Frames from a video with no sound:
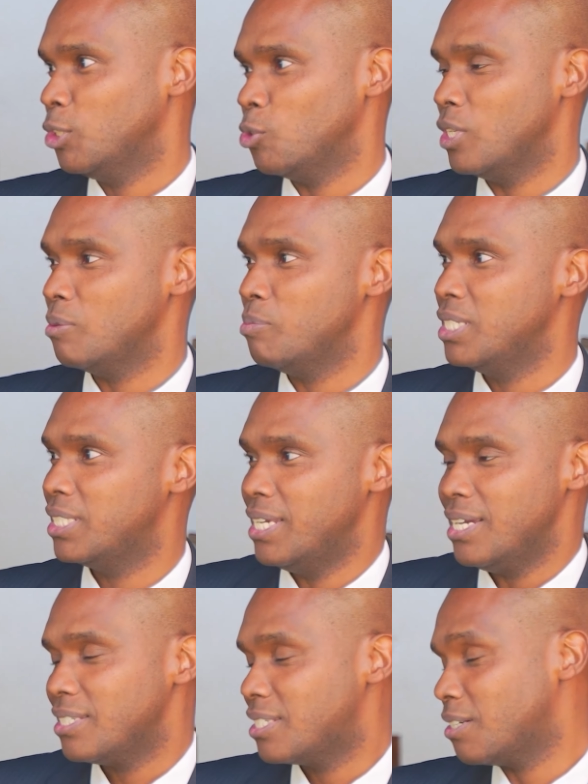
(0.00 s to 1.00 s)
So that means the
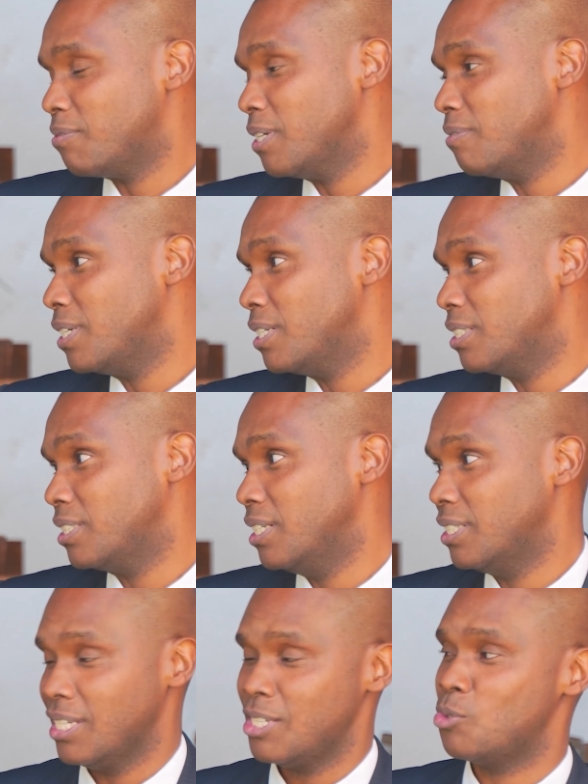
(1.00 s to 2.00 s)
extra 500
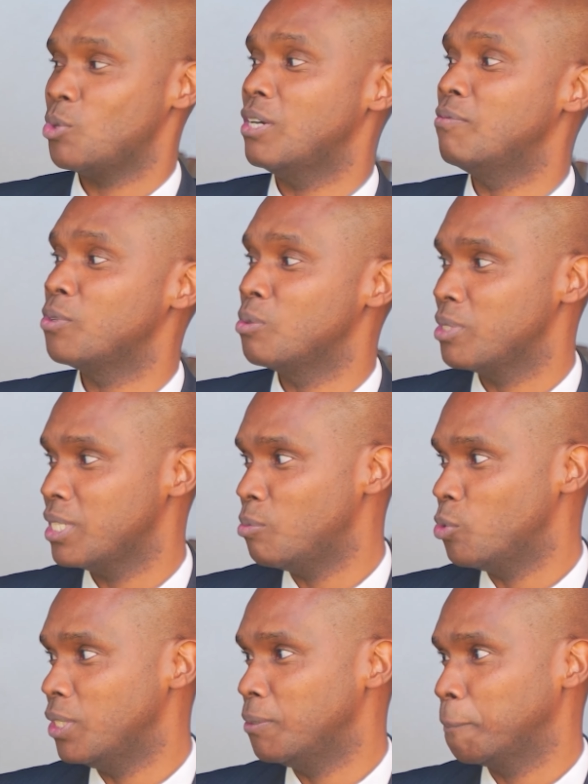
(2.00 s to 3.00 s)
shilling has to come from somewhere.